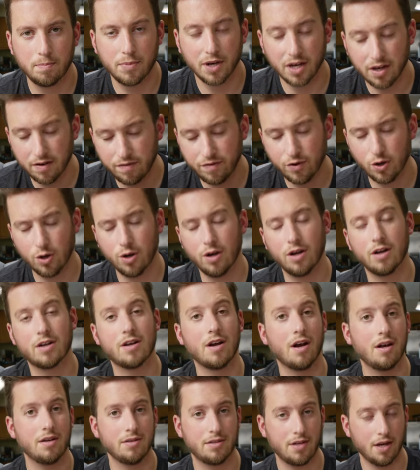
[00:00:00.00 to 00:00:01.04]
But if you're a
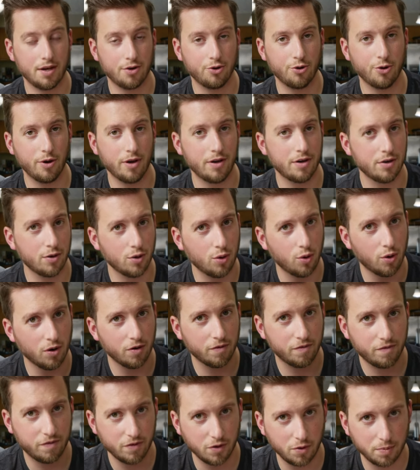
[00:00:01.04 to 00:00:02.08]
content creator or
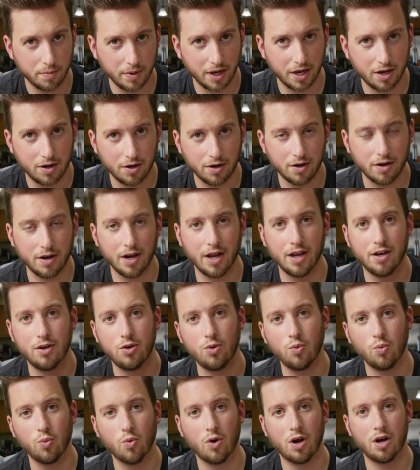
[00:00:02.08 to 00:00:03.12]
filmmaker and
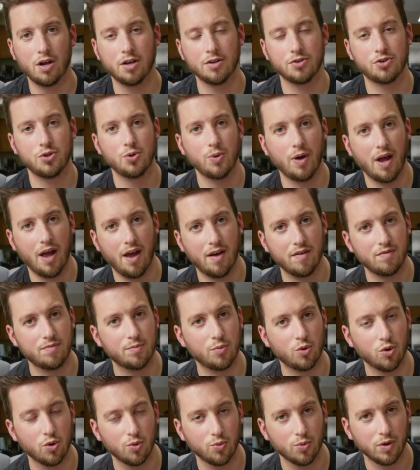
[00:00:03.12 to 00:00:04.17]
you want to have
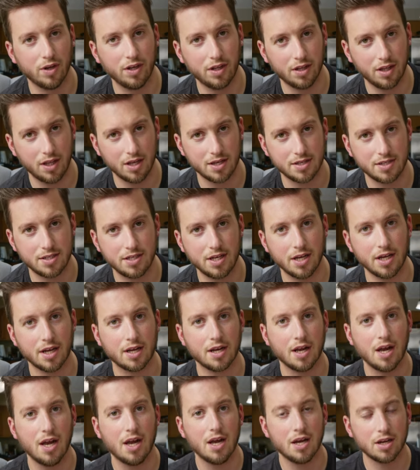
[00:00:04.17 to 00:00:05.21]
more
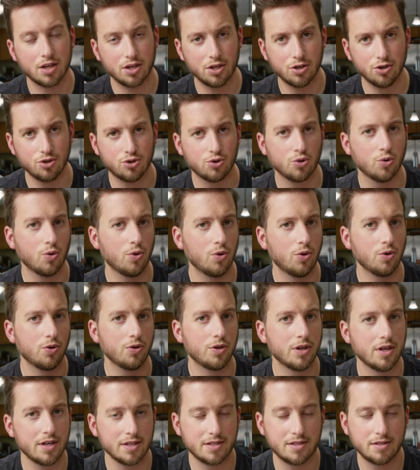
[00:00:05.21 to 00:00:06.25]
realistic
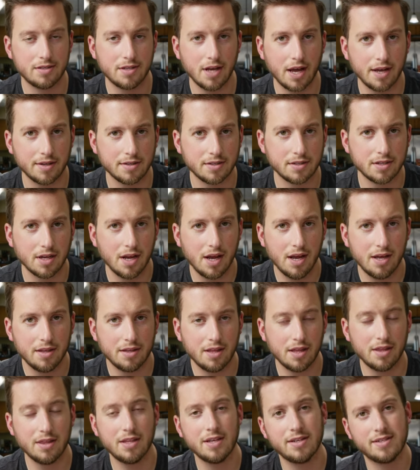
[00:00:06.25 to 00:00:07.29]
controlled sets,
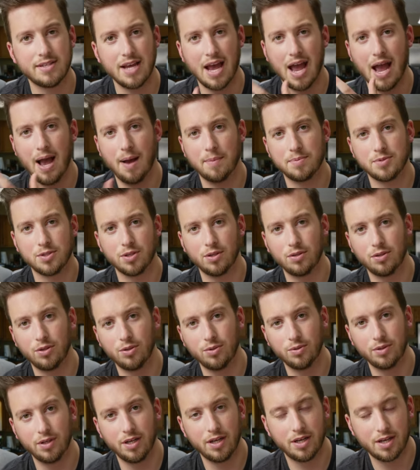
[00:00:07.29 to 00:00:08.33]
then this
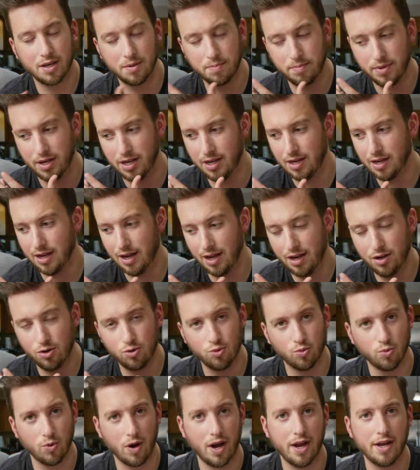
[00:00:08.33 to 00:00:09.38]
absolutely can be a
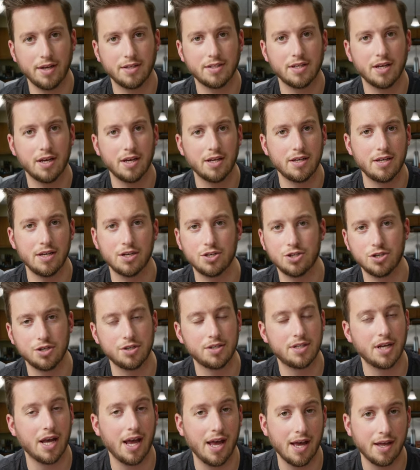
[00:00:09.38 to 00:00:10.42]
great addition
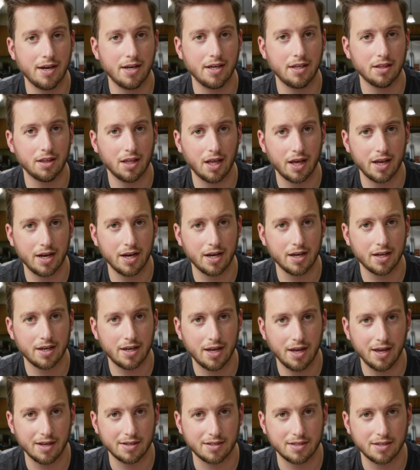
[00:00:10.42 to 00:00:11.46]
to any lighting
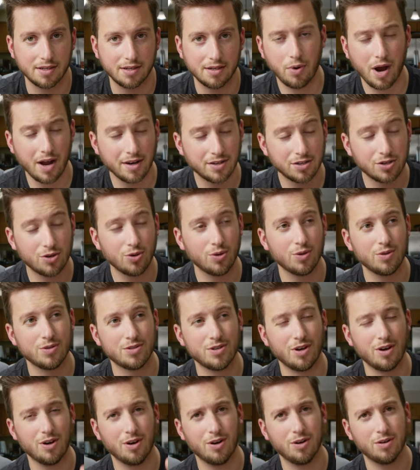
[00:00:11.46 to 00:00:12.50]
kit. Practicals
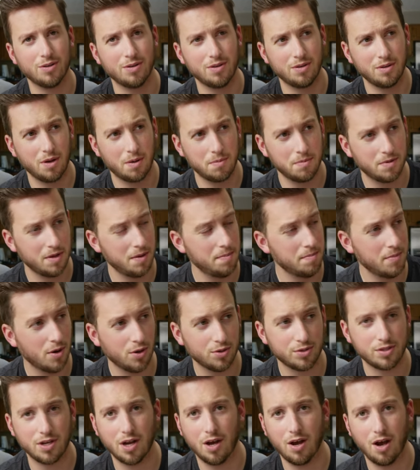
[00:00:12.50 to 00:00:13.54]
are the
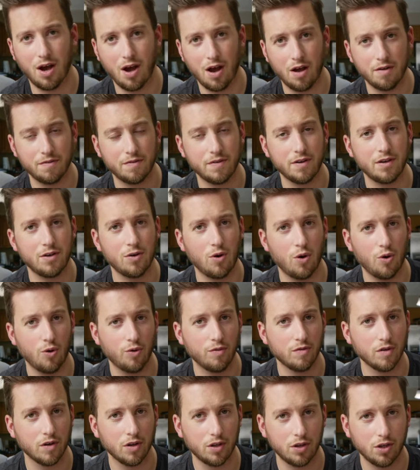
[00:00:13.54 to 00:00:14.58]
most often
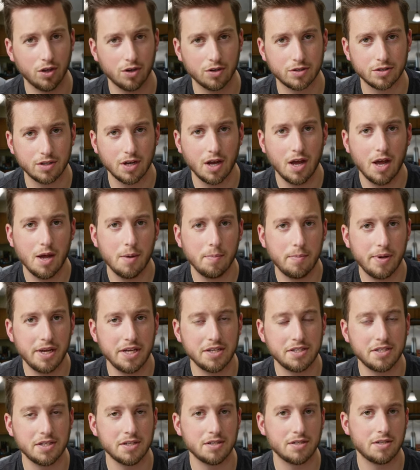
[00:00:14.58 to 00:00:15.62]
overlooked
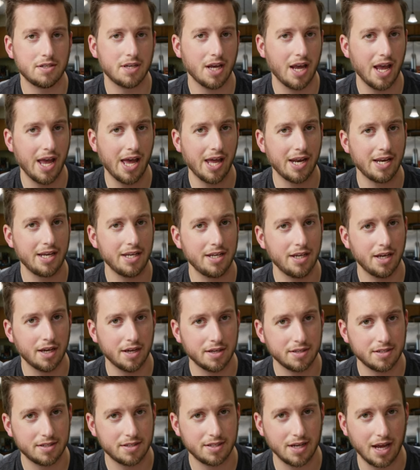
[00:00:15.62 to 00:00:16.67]
pieces to any
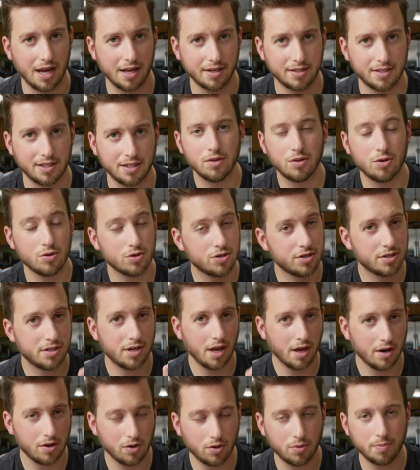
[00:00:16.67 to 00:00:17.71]
set. They're
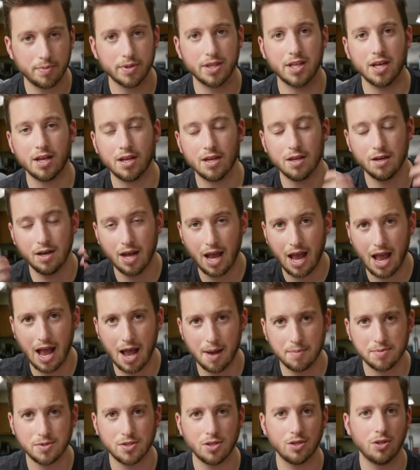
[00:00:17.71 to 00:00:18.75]
subtle, but they can
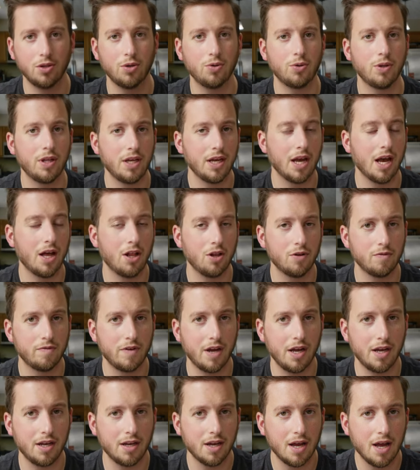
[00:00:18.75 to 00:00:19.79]
absolutely
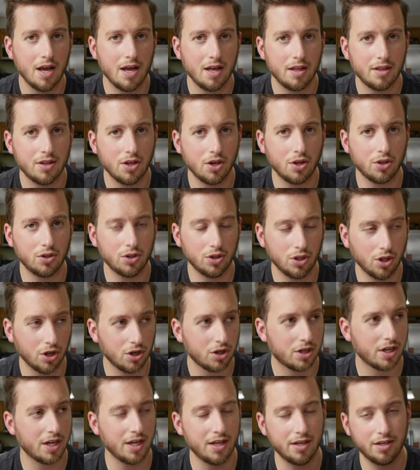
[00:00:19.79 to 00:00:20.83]
elevate the
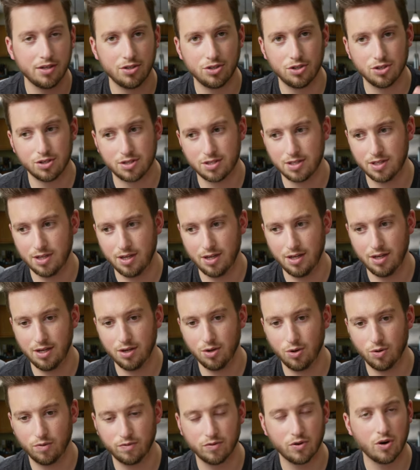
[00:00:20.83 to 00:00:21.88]
look and just the
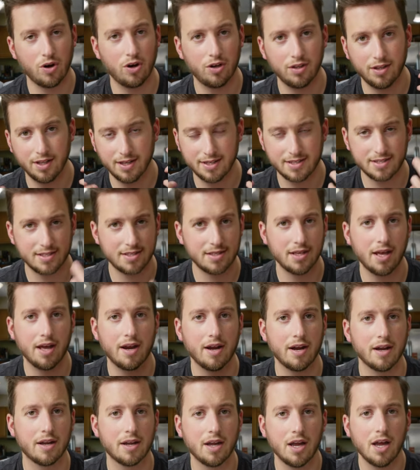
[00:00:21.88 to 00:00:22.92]
overall
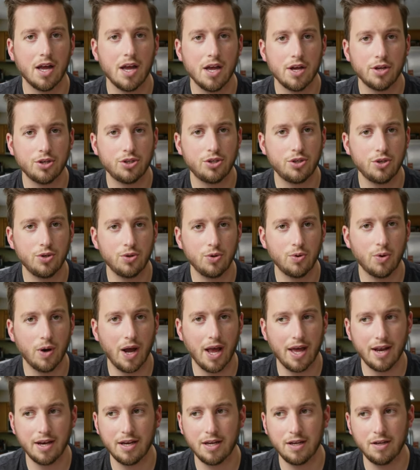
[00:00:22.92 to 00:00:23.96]
aesthetic to
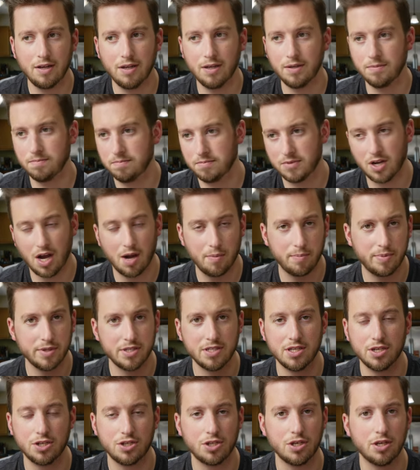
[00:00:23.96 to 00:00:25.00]
any
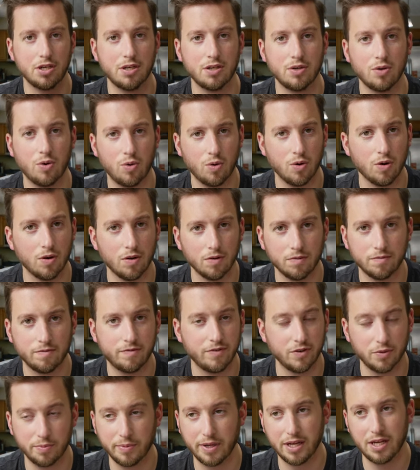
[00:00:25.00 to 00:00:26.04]
composition or
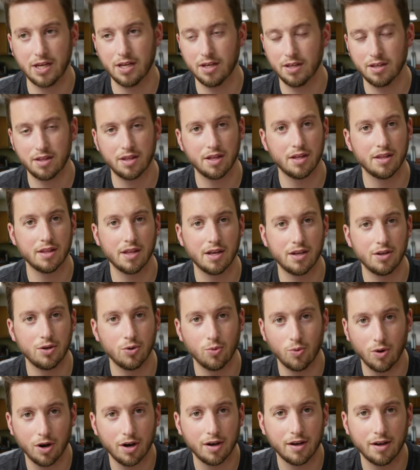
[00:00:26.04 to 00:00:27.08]
filmmaking thing that you're
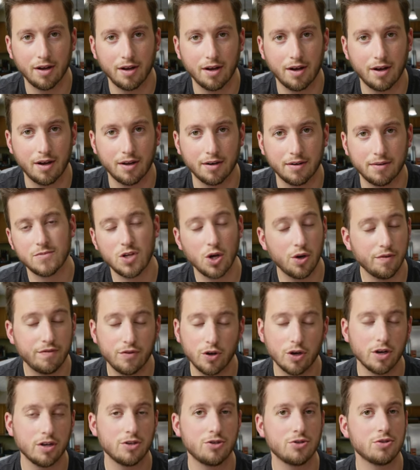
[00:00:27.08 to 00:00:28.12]
working on. So if
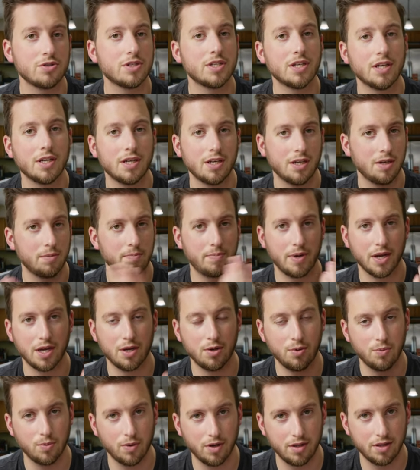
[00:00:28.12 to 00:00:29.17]
you're interested in
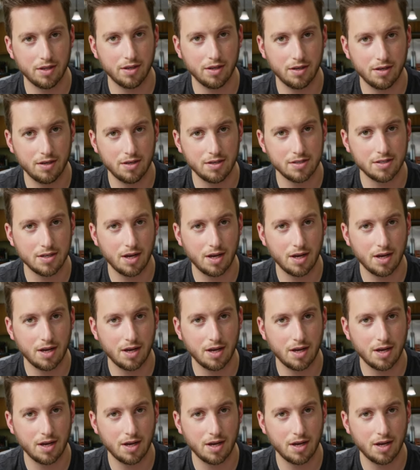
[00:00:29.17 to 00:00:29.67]
picking one of these